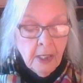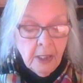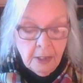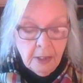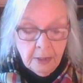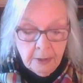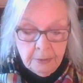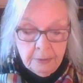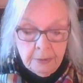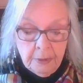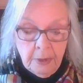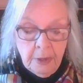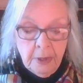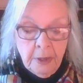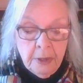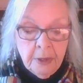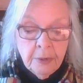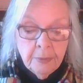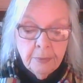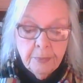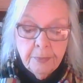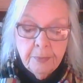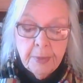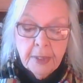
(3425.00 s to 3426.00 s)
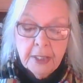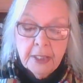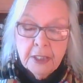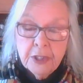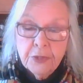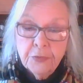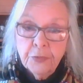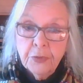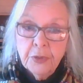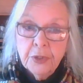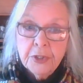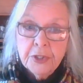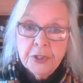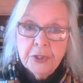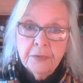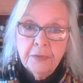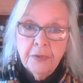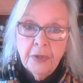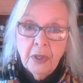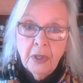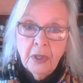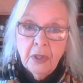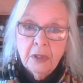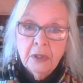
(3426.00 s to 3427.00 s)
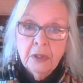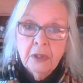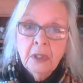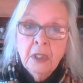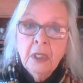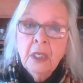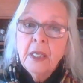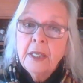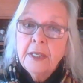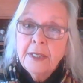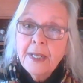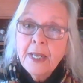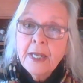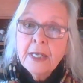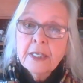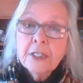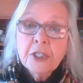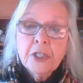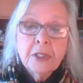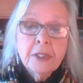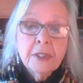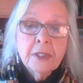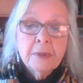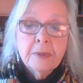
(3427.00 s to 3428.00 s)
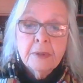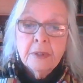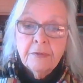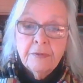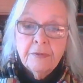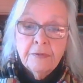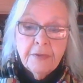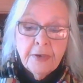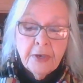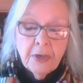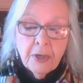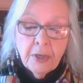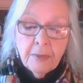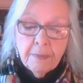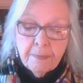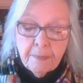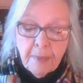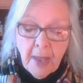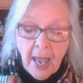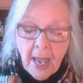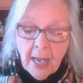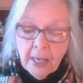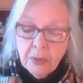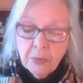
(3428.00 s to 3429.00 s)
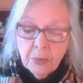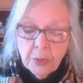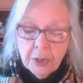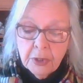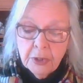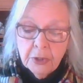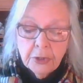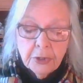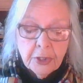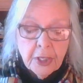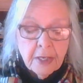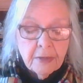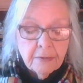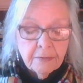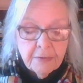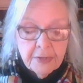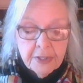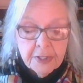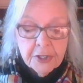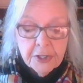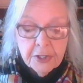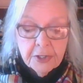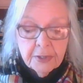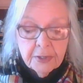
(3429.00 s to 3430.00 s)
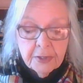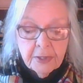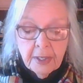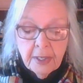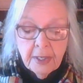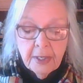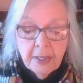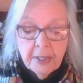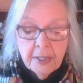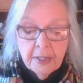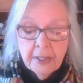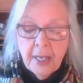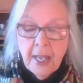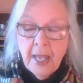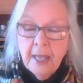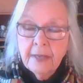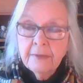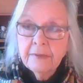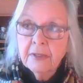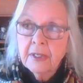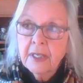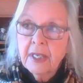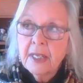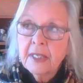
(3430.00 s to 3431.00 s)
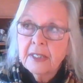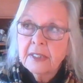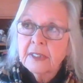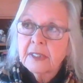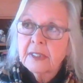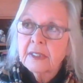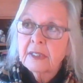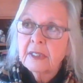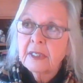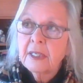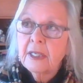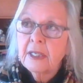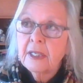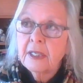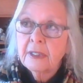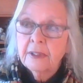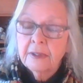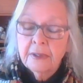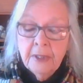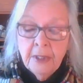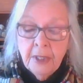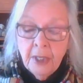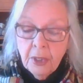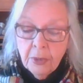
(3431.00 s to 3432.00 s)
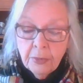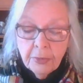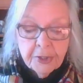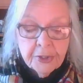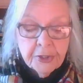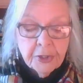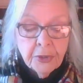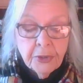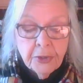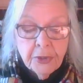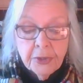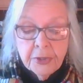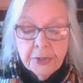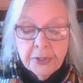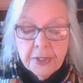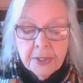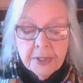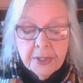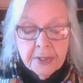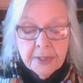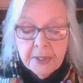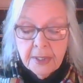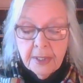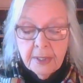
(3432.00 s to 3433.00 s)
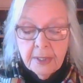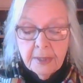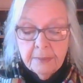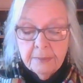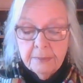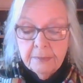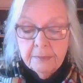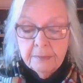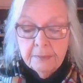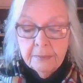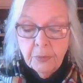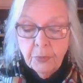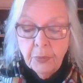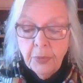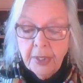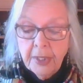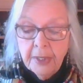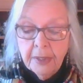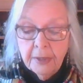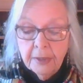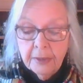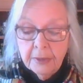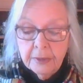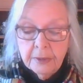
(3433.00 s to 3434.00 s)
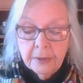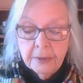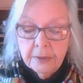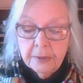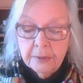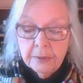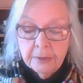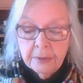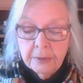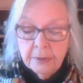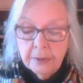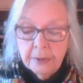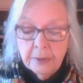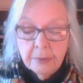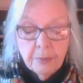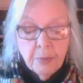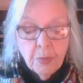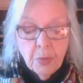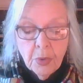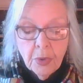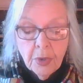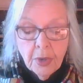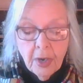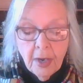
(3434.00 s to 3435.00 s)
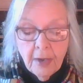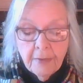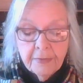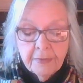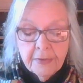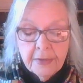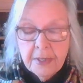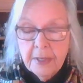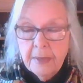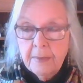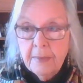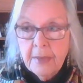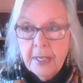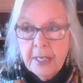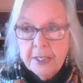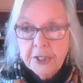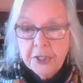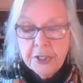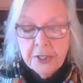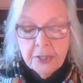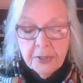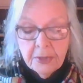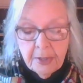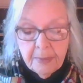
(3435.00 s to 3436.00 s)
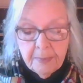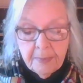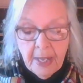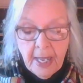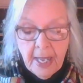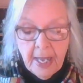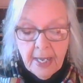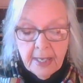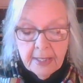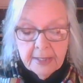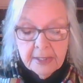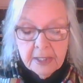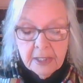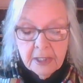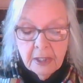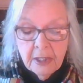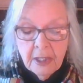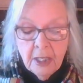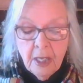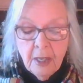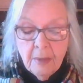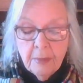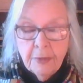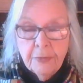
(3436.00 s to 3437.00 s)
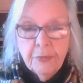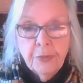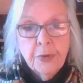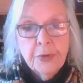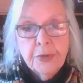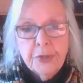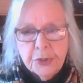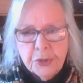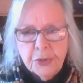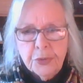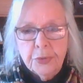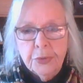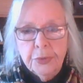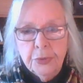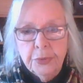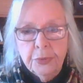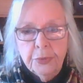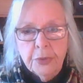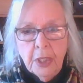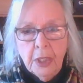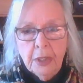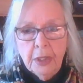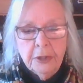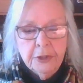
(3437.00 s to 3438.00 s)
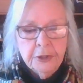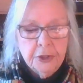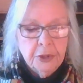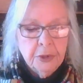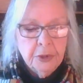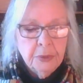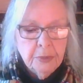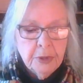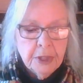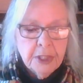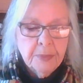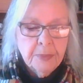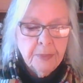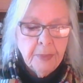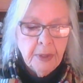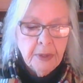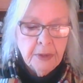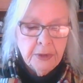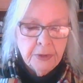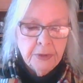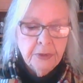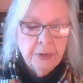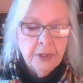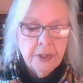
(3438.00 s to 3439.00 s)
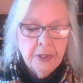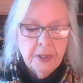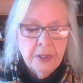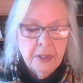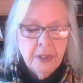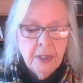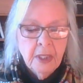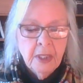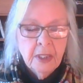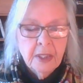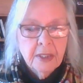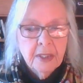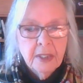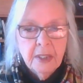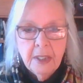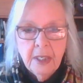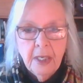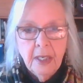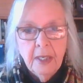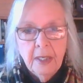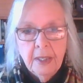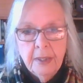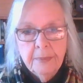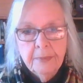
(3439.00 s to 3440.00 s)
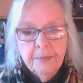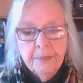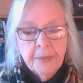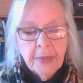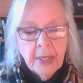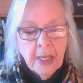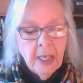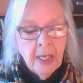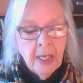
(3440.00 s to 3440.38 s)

because, first of all, nationalism is a very backward-looking vision, and it advocates return to some real or more often imaginary past before the true culture was polluted. Um,